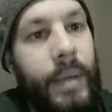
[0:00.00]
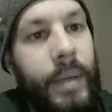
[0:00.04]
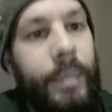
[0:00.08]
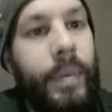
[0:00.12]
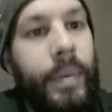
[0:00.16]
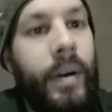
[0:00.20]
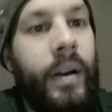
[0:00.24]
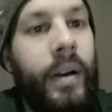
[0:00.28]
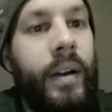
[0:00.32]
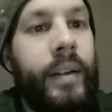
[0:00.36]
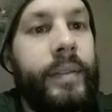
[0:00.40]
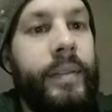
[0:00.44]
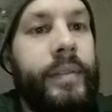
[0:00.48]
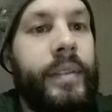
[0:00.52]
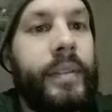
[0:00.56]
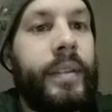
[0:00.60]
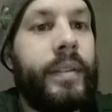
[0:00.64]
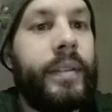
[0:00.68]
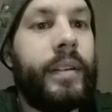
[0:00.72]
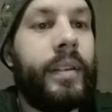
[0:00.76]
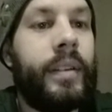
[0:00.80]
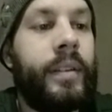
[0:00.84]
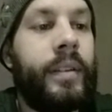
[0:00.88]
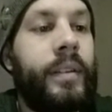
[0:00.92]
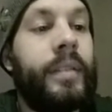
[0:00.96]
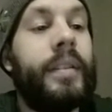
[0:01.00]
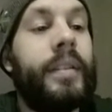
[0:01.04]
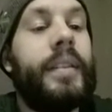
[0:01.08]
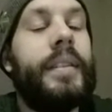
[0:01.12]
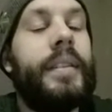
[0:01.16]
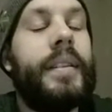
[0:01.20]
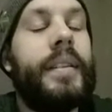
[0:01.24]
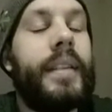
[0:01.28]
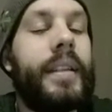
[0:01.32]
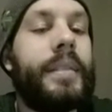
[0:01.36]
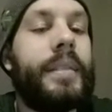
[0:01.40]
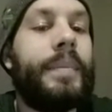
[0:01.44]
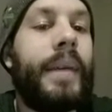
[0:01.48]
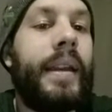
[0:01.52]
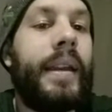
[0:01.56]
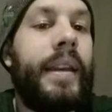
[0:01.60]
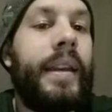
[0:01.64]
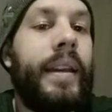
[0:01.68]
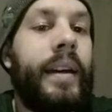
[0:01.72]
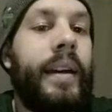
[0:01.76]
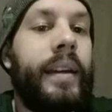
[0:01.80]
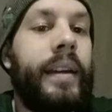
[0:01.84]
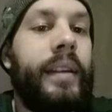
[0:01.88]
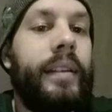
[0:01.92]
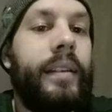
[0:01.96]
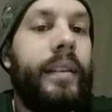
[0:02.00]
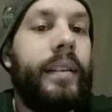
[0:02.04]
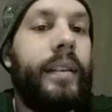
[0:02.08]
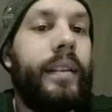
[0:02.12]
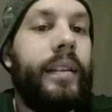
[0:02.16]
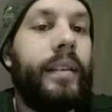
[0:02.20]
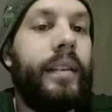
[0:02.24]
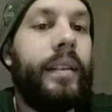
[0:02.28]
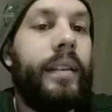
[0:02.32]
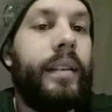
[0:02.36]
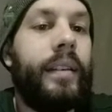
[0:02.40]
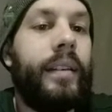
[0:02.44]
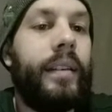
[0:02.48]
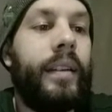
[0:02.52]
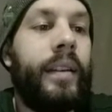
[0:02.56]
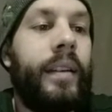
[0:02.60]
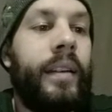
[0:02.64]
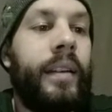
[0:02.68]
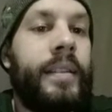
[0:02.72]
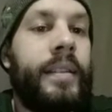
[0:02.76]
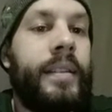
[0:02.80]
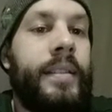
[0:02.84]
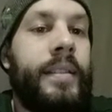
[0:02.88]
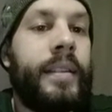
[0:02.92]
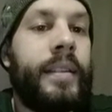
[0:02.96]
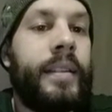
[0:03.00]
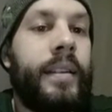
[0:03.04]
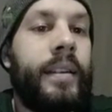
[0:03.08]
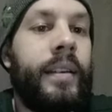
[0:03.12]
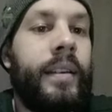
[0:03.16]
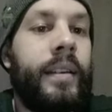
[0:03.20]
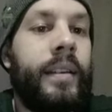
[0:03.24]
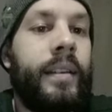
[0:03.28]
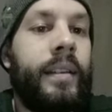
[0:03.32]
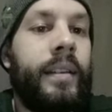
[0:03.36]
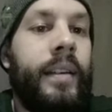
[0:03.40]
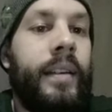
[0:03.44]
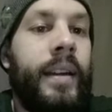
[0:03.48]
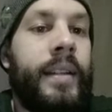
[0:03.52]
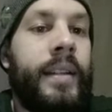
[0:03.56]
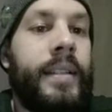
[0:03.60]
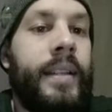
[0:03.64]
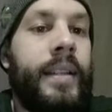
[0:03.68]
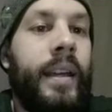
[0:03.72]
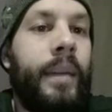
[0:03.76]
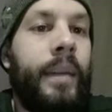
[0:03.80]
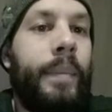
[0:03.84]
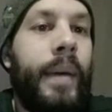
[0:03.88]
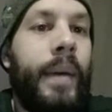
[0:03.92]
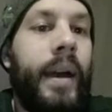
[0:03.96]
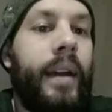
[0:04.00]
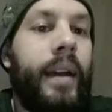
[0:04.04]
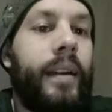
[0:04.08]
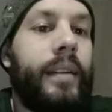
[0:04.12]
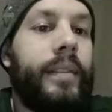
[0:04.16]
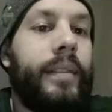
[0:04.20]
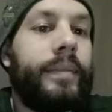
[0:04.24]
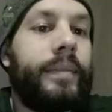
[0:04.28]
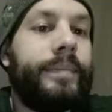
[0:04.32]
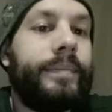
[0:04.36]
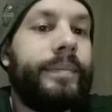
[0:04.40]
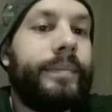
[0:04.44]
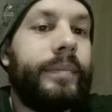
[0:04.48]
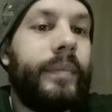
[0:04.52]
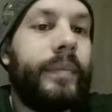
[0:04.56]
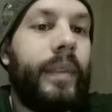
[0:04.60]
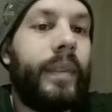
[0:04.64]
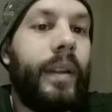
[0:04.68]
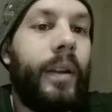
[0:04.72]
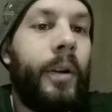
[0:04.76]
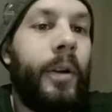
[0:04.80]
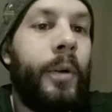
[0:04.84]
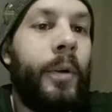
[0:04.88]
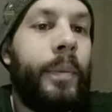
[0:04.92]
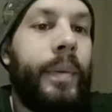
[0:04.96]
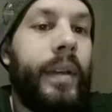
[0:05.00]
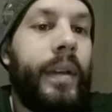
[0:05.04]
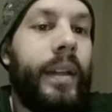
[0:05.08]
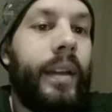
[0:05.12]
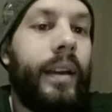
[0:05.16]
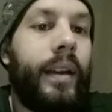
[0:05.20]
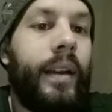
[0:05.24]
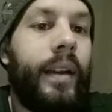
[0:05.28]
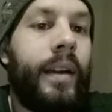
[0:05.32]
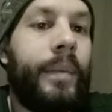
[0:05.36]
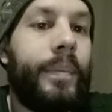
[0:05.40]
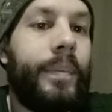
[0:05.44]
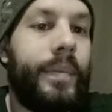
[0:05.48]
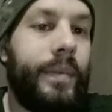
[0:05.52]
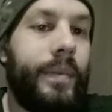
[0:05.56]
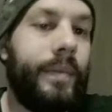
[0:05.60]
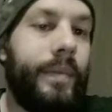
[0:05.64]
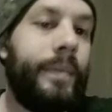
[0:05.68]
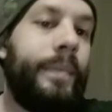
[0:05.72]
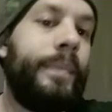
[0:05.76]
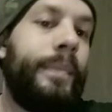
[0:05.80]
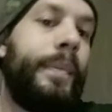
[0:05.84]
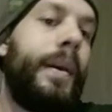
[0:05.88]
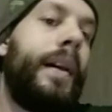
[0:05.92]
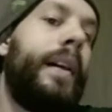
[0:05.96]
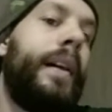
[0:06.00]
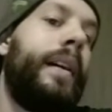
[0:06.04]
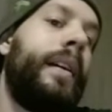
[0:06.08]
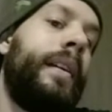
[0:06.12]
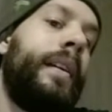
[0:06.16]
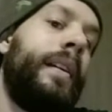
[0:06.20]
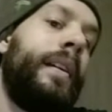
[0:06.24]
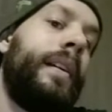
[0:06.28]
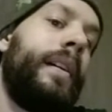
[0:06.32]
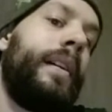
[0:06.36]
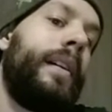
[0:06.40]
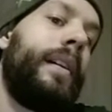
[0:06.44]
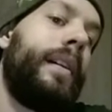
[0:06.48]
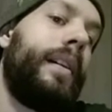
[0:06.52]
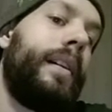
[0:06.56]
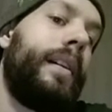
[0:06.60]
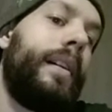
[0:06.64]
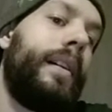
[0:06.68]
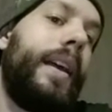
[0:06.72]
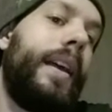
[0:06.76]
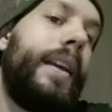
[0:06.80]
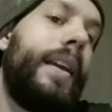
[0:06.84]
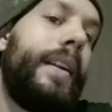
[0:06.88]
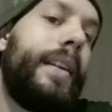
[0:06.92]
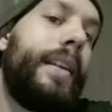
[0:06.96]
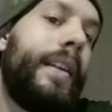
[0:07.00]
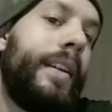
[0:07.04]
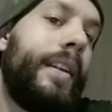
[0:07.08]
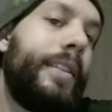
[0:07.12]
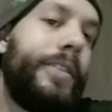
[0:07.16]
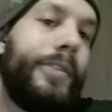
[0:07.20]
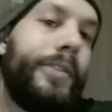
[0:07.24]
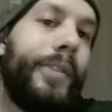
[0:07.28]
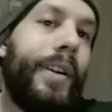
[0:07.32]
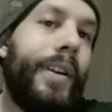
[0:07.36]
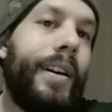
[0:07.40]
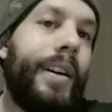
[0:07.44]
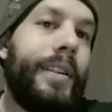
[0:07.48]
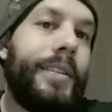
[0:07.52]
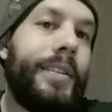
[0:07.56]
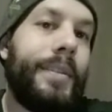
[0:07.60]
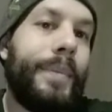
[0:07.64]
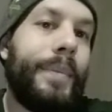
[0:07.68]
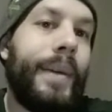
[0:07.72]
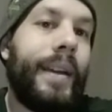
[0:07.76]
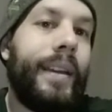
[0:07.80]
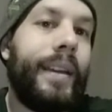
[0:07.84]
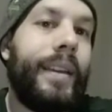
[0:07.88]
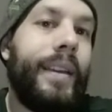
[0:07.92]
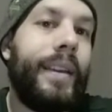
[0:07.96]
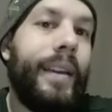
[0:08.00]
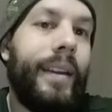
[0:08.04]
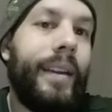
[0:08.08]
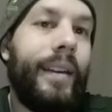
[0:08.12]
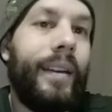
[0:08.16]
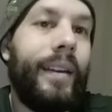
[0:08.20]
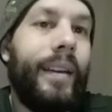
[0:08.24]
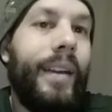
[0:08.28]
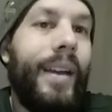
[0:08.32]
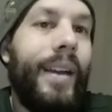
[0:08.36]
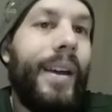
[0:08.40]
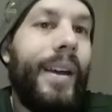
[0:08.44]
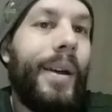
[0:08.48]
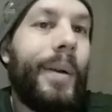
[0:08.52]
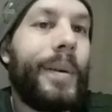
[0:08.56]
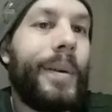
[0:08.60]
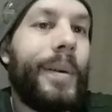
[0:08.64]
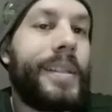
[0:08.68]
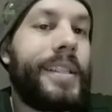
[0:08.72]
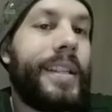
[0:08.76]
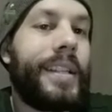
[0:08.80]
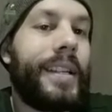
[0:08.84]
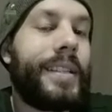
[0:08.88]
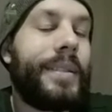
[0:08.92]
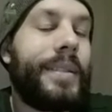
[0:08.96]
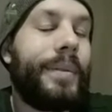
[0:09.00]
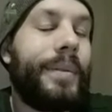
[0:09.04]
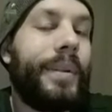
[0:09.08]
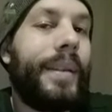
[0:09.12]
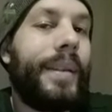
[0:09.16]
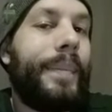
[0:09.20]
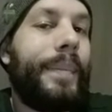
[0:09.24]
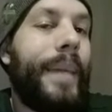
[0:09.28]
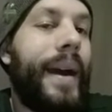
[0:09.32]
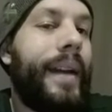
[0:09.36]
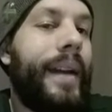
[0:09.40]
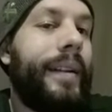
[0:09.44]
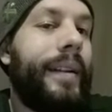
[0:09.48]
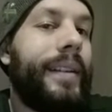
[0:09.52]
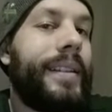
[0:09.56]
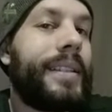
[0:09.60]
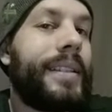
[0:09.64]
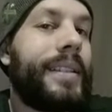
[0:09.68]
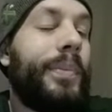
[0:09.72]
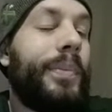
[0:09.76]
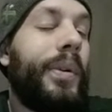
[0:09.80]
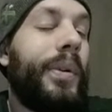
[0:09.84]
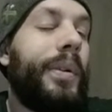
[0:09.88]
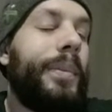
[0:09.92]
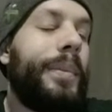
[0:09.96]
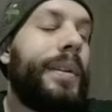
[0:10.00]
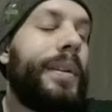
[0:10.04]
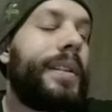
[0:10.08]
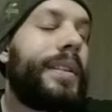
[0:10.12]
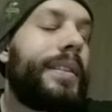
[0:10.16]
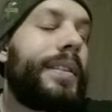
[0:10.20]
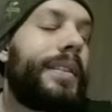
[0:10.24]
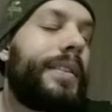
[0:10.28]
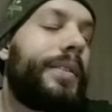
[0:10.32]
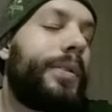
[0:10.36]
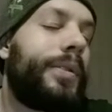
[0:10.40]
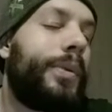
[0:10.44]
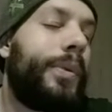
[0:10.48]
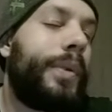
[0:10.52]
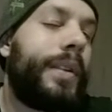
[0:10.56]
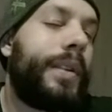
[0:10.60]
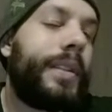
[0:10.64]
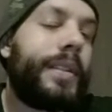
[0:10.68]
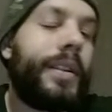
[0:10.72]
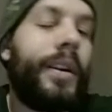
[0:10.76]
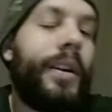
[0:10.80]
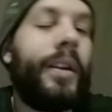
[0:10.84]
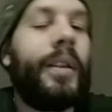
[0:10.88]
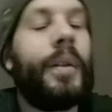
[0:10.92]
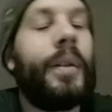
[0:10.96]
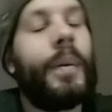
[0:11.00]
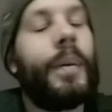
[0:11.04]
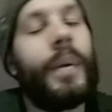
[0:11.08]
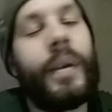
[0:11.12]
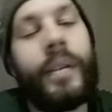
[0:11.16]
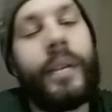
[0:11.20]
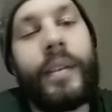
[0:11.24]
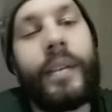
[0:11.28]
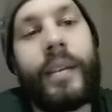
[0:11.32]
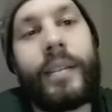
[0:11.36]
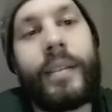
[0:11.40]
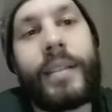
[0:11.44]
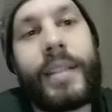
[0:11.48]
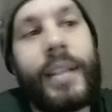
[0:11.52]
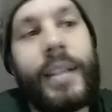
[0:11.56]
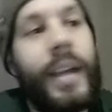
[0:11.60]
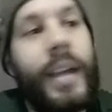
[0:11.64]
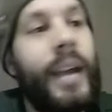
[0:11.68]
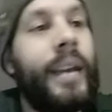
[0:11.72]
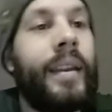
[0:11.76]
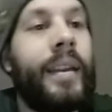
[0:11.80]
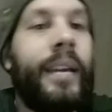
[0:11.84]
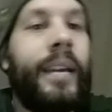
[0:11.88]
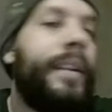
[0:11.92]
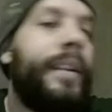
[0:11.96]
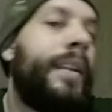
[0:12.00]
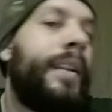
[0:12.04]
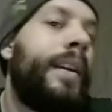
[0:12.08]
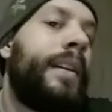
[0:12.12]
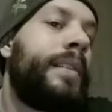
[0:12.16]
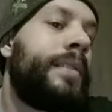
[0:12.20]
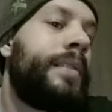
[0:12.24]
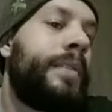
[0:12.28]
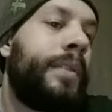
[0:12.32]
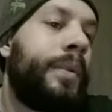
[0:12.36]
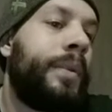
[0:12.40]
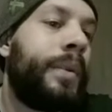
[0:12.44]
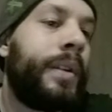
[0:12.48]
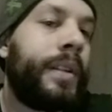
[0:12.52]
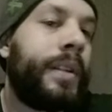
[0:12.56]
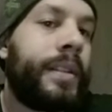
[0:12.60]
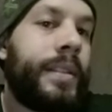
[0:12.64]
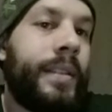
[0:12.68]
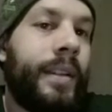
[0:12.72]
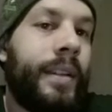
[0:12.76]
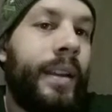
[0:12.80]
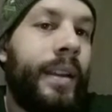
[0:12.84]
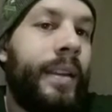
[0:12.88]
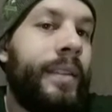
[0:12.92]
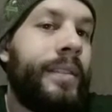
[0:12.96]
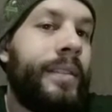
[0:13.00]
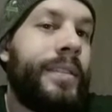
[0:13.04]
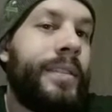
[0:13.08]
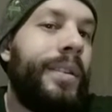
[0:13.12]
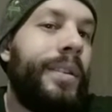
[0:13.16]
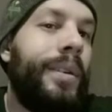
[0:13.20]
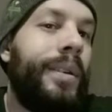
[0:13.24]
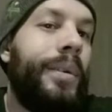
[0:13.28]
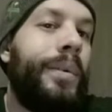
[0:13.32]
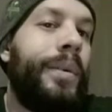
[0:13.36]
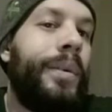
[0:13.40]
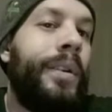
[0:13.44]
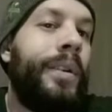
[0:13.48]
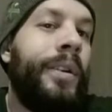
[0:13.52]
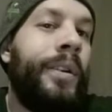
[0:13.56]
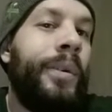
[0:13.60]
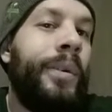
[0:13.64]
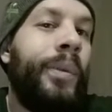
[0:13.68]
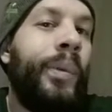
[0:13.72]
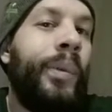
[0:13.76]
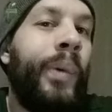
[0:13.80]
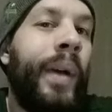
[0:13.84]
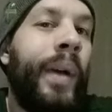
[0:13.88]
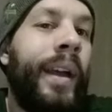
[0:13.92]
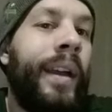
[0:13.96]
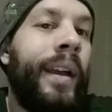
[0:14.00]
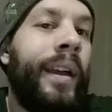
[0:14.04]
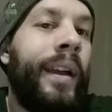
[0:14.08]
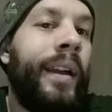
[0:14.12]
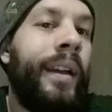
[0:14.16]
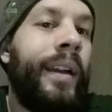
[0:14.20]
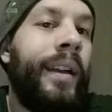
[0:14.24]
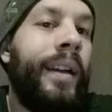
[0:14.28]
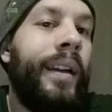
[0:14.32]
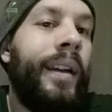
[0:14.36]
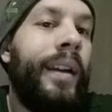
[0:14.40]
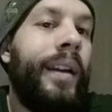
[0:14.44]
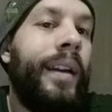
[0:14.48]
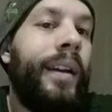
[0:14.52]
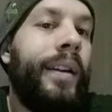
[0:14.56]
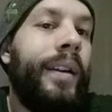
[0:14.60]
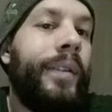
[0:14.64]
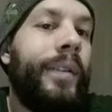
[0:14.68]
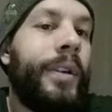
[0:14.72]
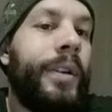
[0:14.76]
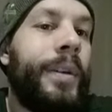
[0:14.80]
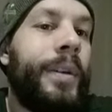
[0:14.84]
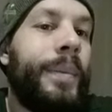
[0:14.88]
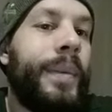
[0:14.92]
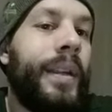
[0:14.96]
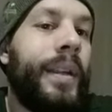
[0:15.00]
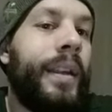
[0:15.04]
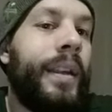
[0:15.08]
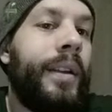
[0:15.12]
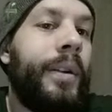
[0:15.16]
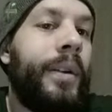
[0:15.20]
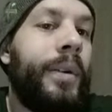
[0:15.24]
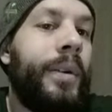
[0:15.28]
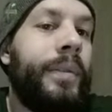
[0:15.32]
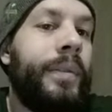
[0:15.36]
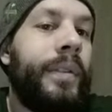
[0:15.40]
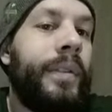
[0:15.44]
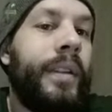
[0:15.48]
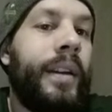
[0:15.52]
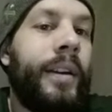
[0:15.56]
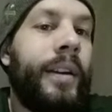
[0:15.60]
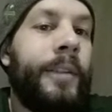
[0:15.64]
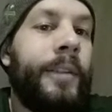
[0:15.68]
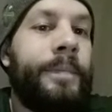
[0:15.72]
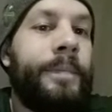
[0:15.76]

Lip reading: pawn, or he takes my knight, and I take back, opening up my h-file to my king, which doesn't really matter at this point because his queen's all the way on the other side and he has no rooks, and there's no real way for him to get over there.